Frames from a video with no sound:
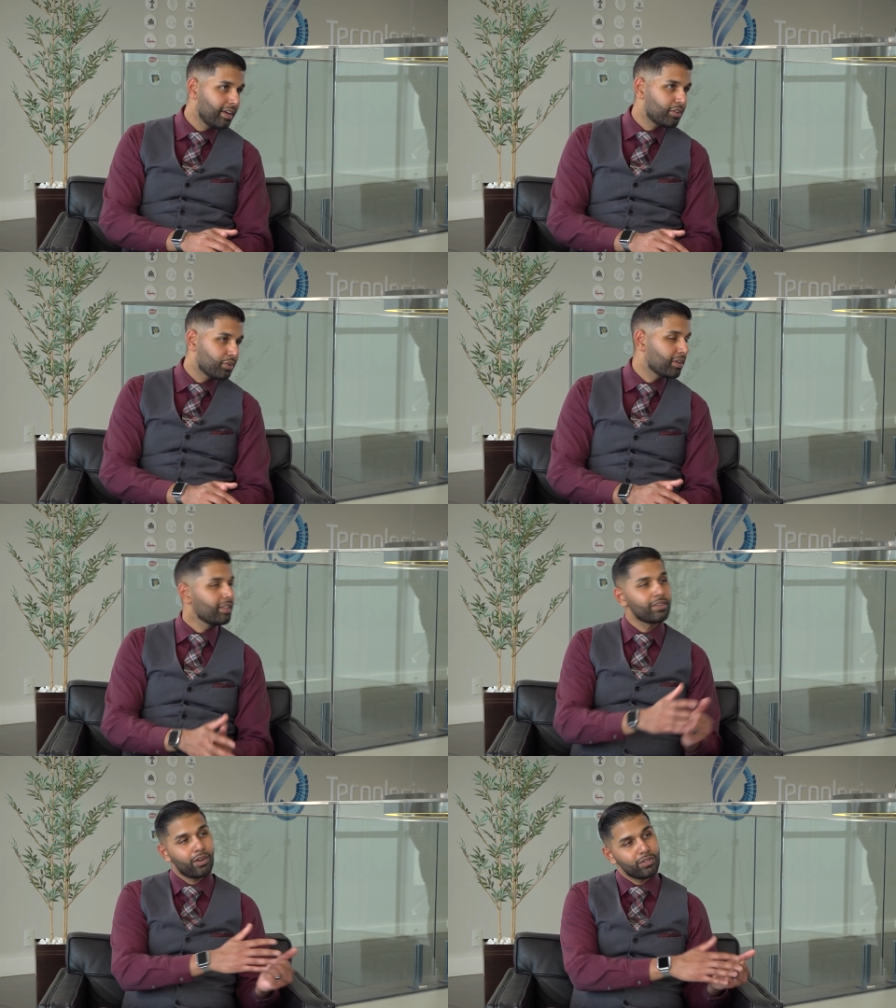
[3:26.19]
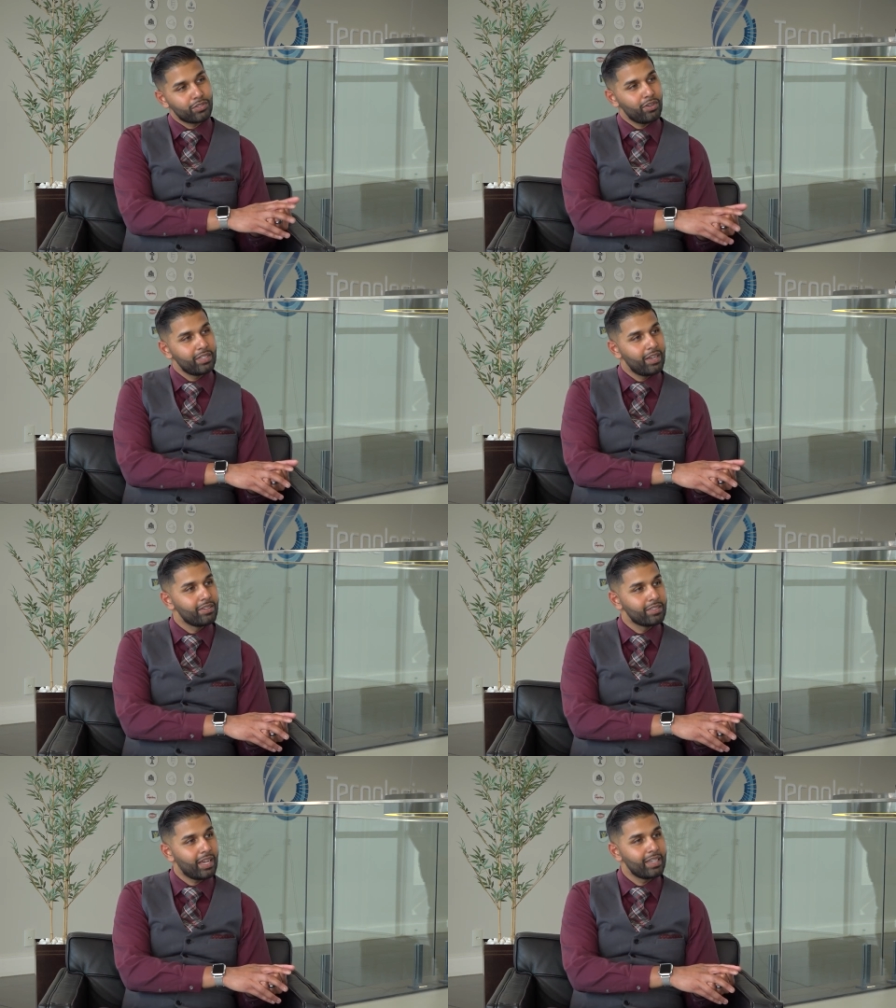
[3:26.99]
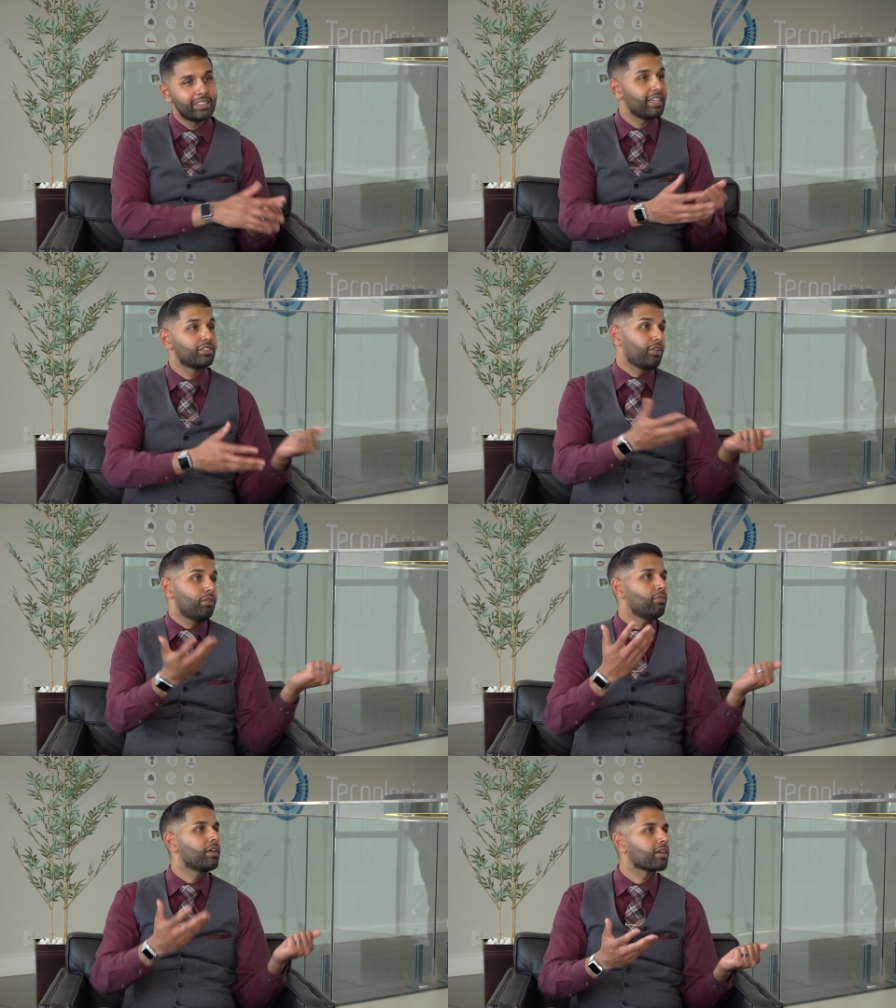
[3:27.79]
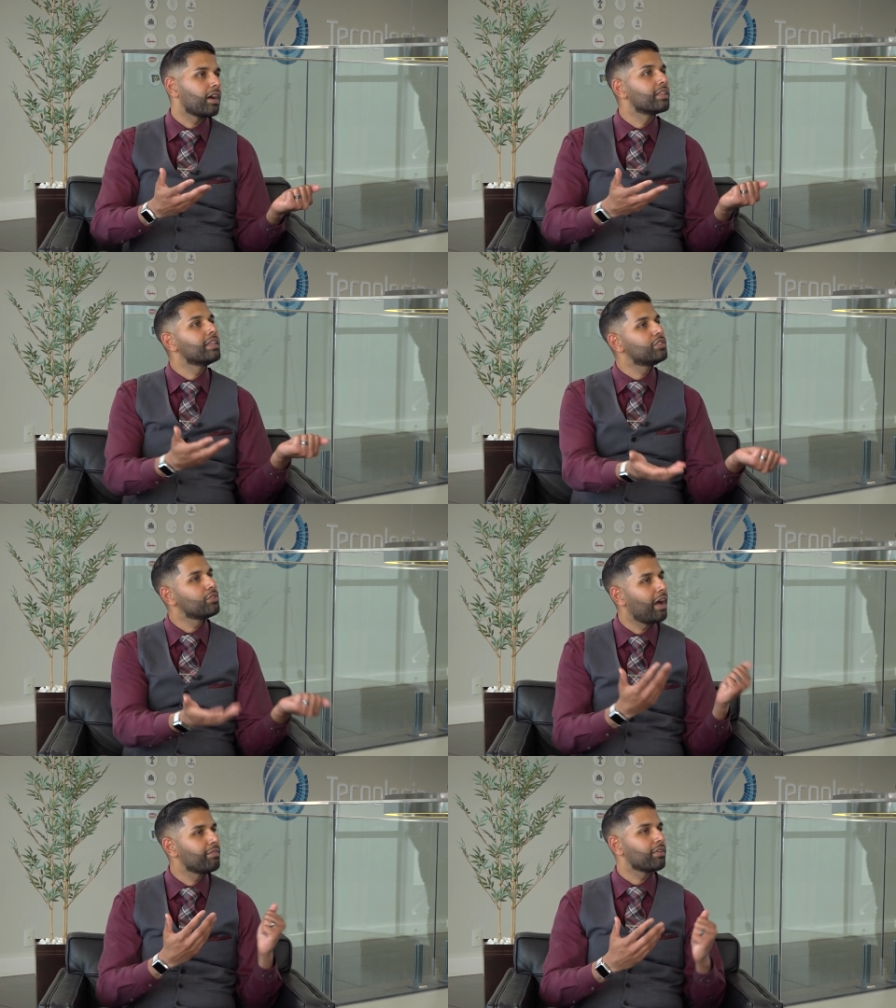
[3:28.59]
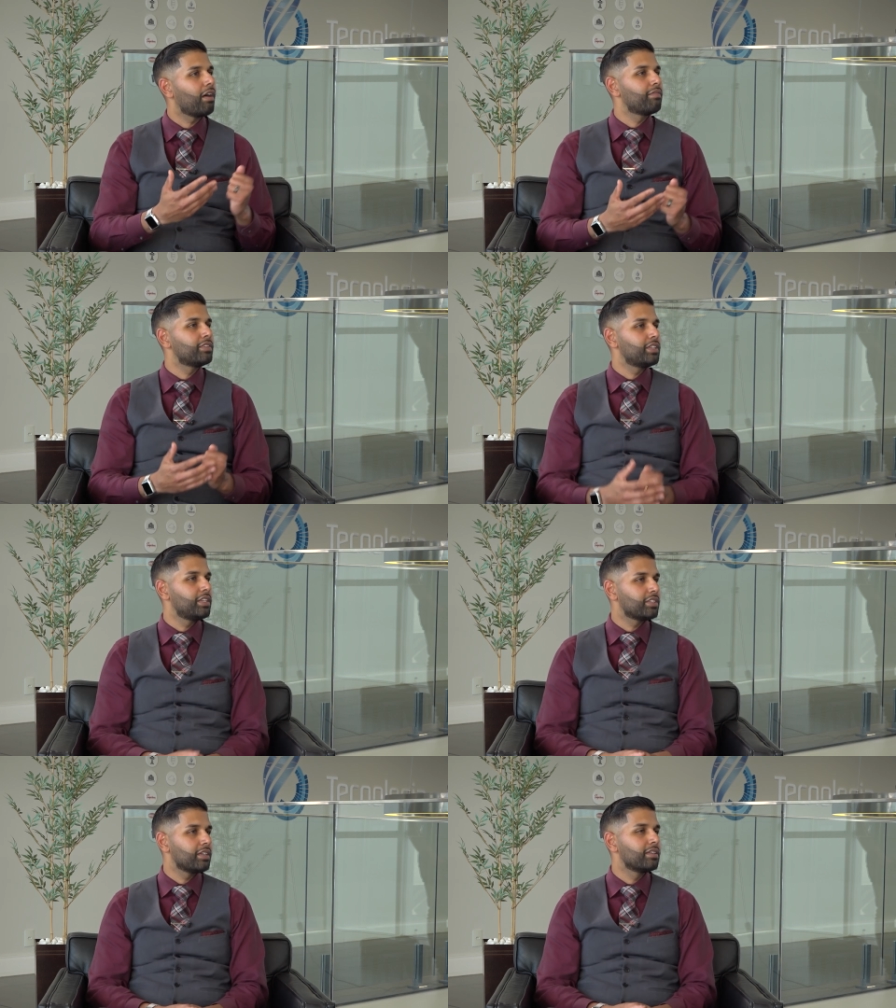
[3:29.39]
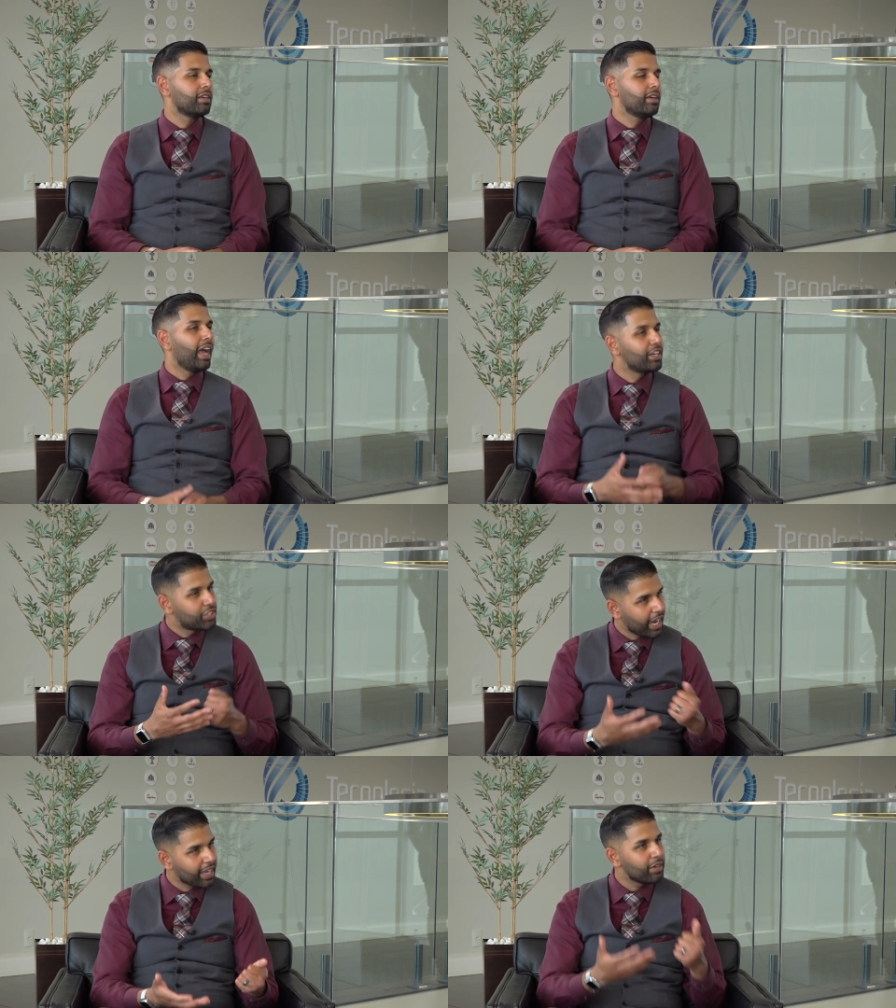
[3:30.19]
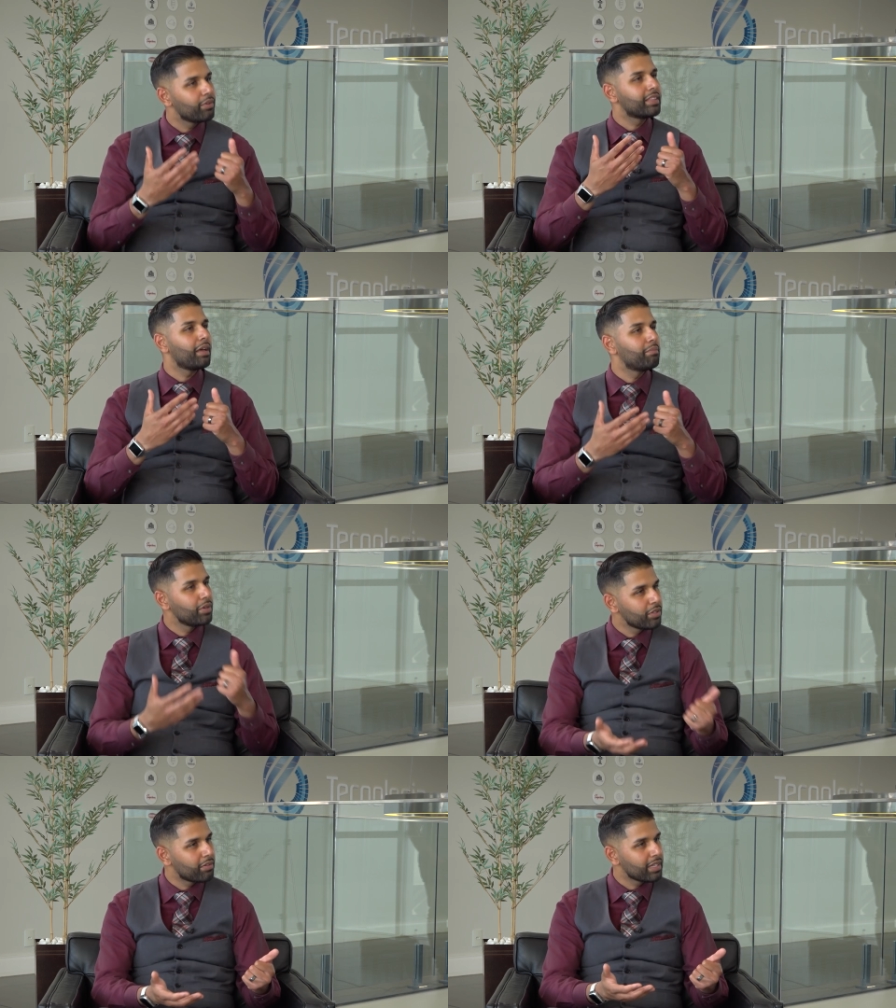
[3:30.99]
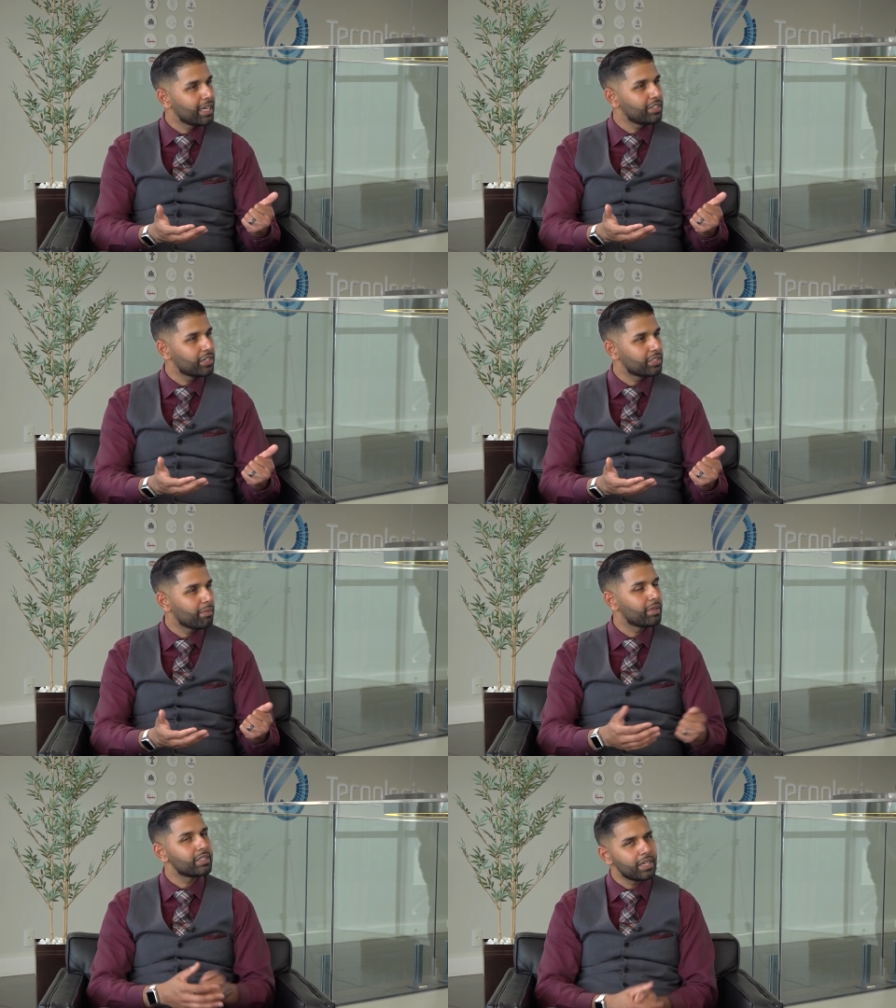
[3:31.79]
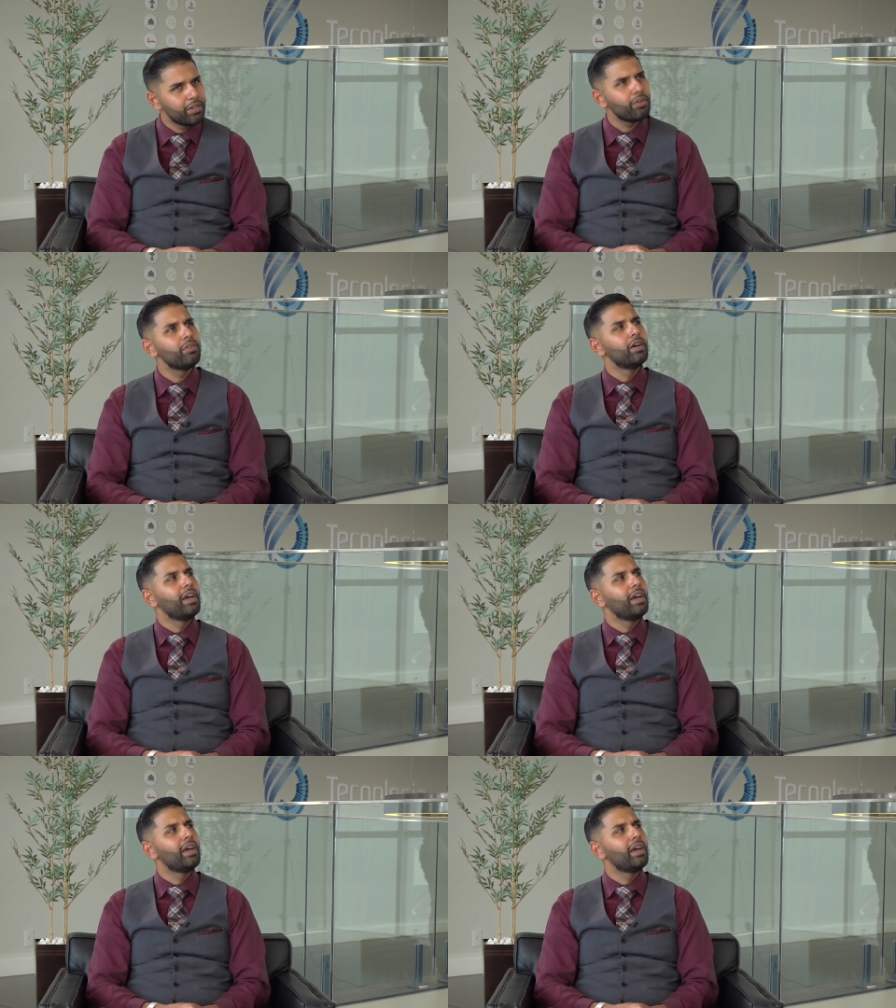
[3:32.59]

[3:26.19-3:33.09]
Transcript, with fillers: to another culture on the other side and say it's going to work unless you have a conversation and check in with them, build a relationship, and say, you know,